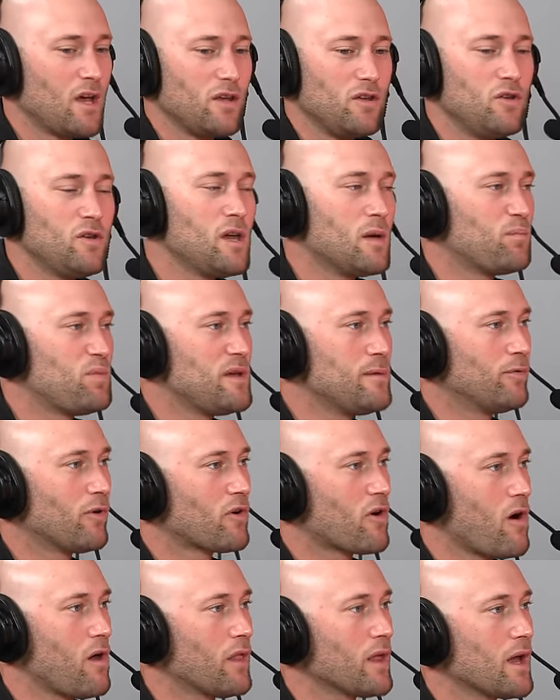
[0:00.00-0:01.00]
You get people
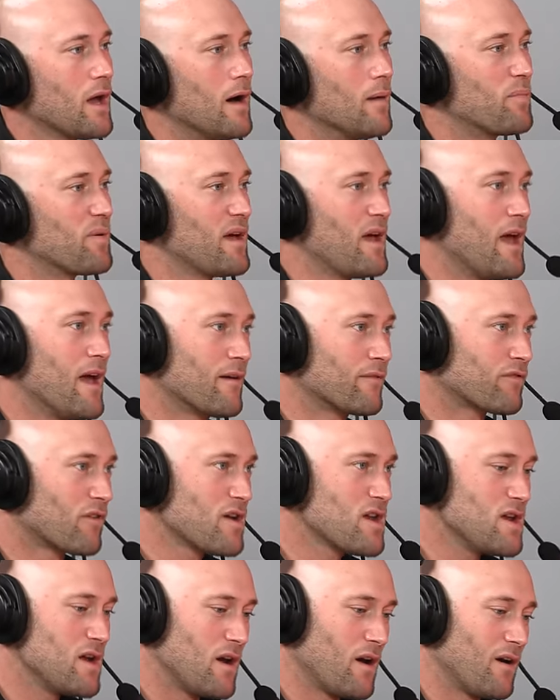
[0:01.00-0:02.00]
calling up
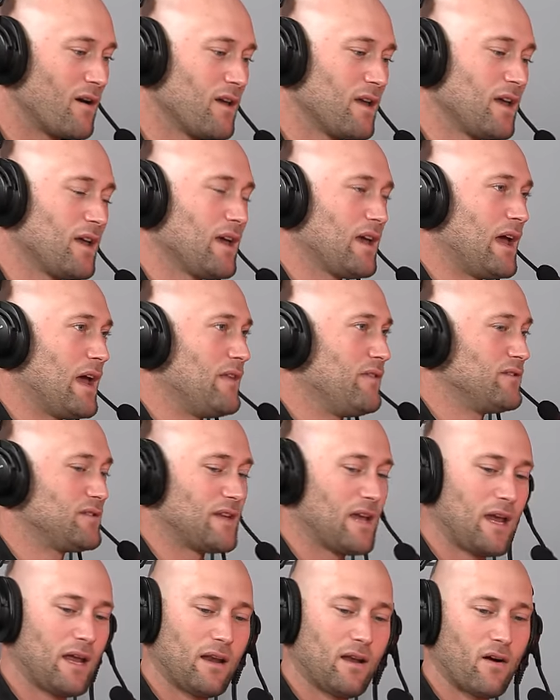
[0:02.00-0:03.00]
every year and
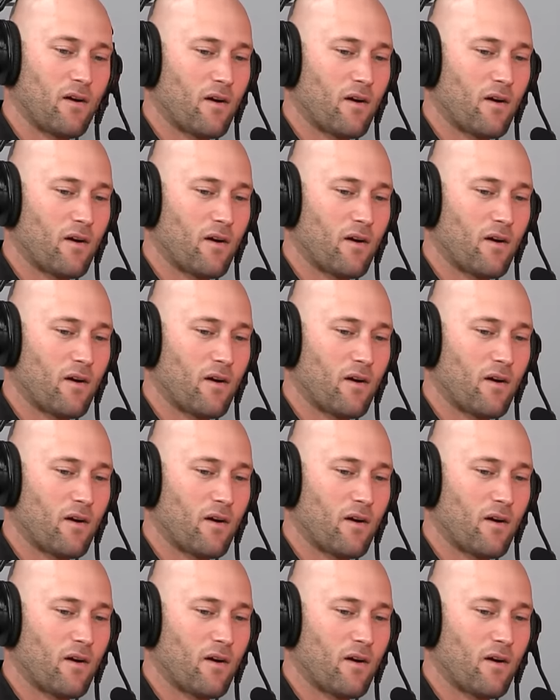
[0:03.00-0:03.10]
saying,